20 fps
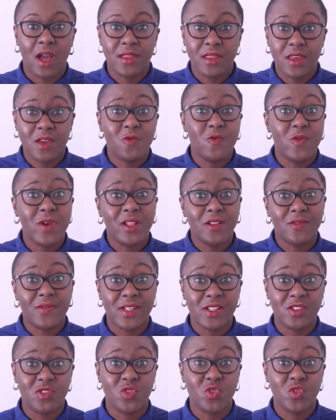Are they
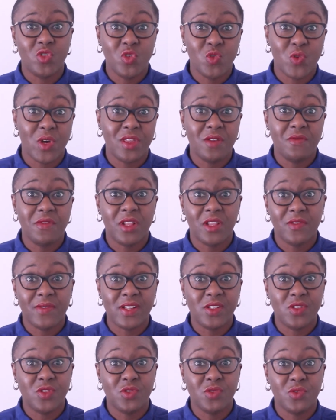relevant to you? Are they
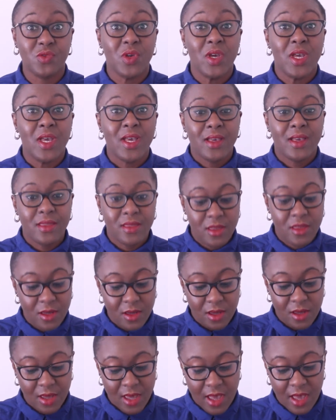relevant to
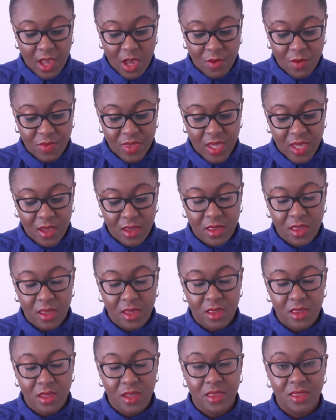
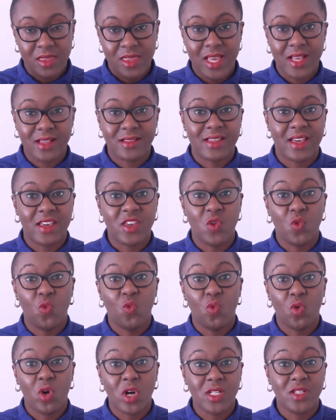the things that you
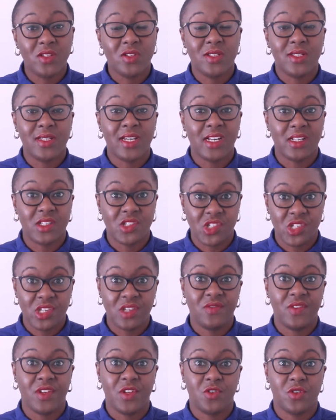want to
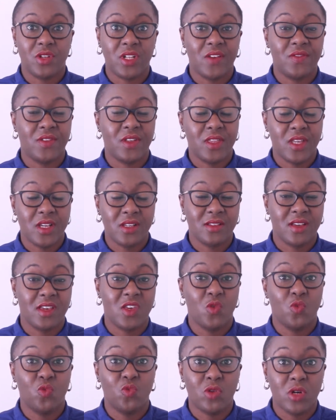achieve in your life, the things that
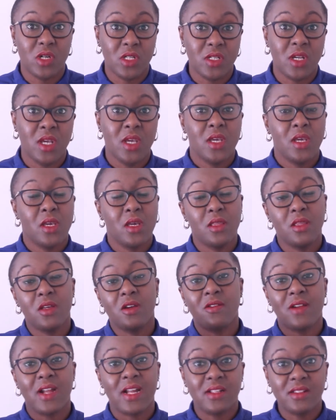you want in the
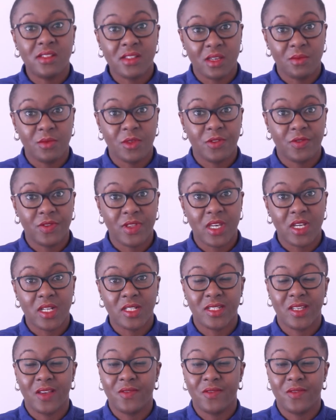grand scheme of things?